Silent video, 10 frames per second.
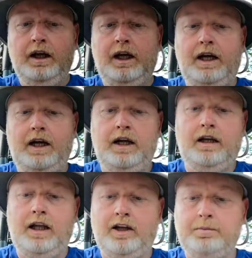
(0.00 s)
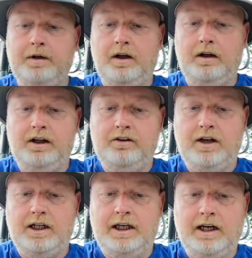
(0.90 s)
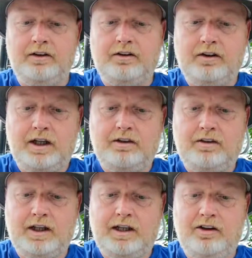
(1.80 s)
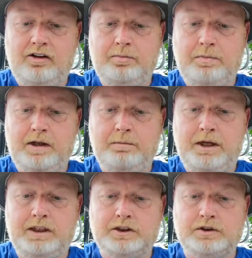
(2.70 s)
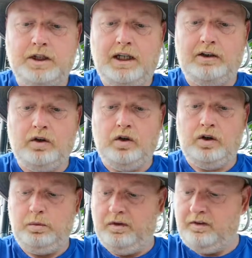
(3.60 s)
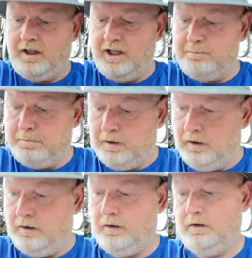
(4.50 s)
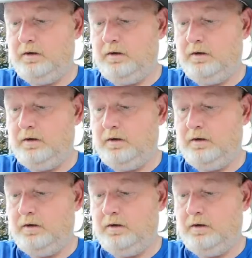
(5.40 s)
And last but not least, 99-cent sticky spinnerbait trailer hook with keeper.